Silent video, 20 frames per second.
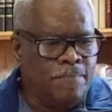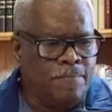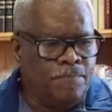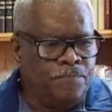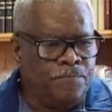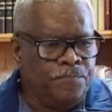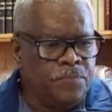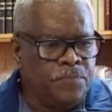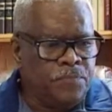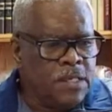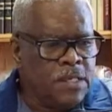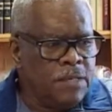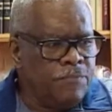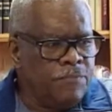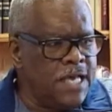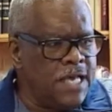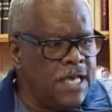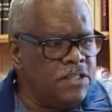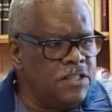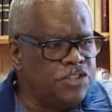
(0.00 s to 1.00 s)
Then the
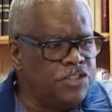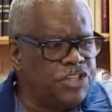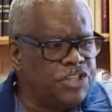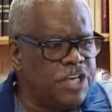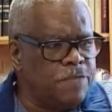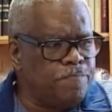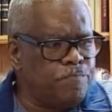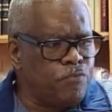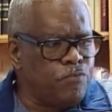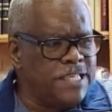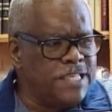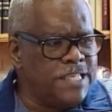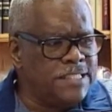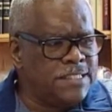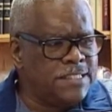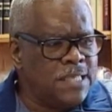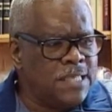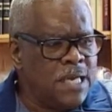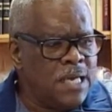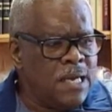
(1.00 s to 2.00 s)
chief priests
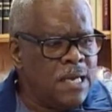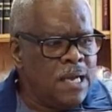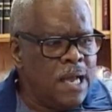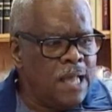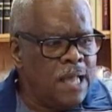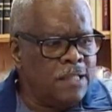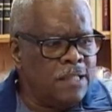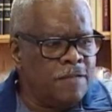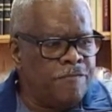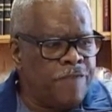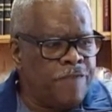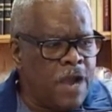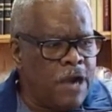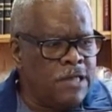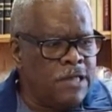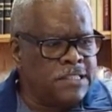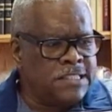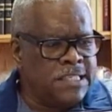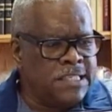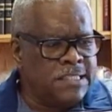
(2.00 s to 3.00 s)
and the
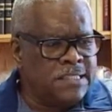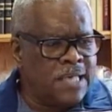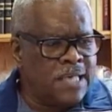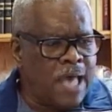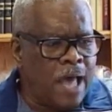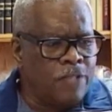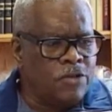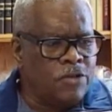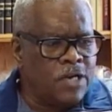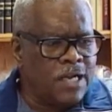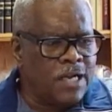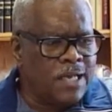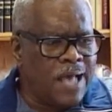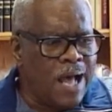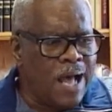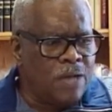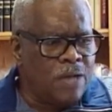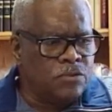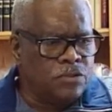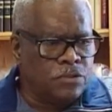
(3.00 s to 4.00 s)
Pharisees gathered a
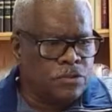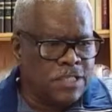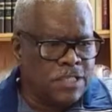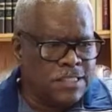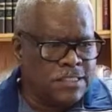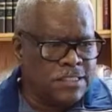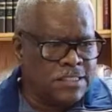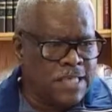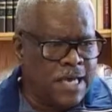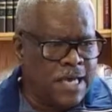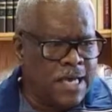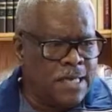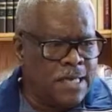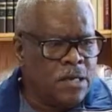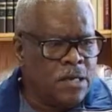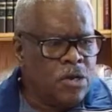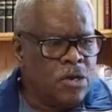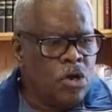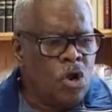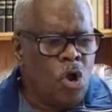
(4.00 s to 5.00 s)
council and said,
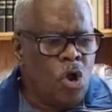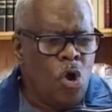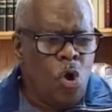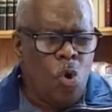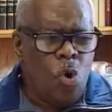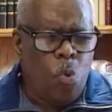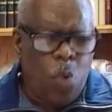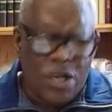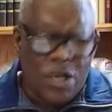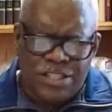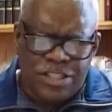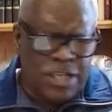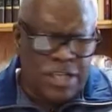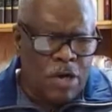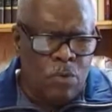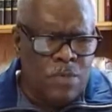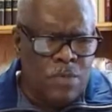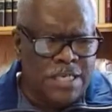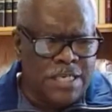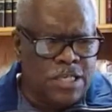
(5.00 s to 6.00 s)
"What shall we
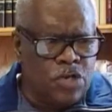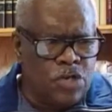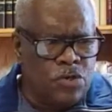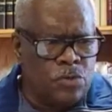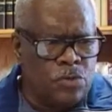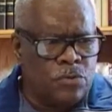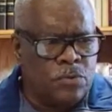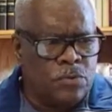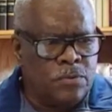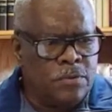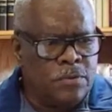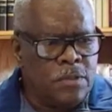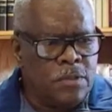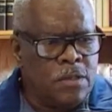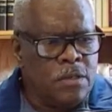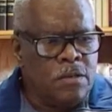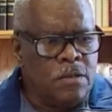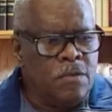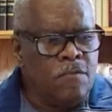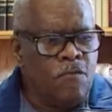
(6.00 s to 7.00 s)
do?
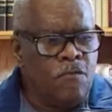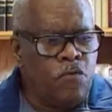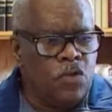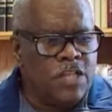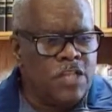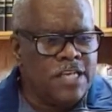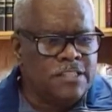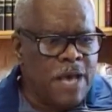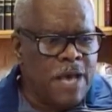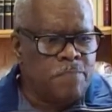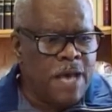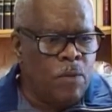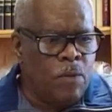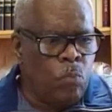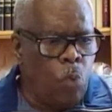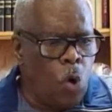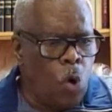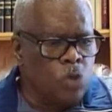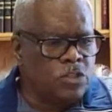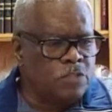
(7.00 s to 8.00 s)
For this man works
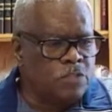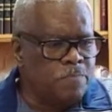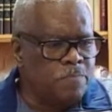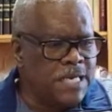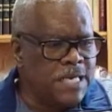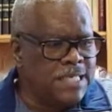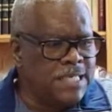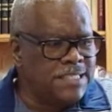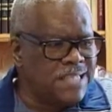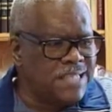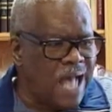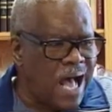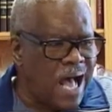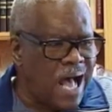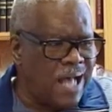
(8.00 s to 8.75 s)
many signs.